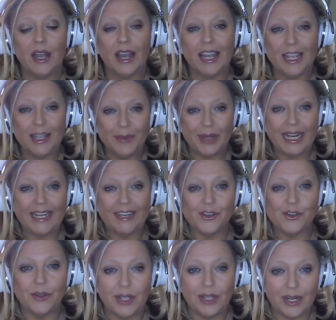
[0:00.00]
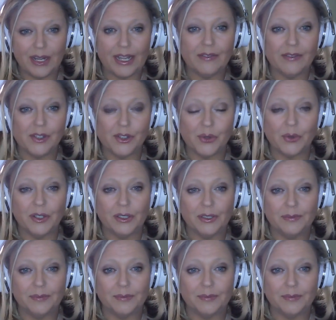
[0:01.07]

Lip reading: I am an angel and I have a sword.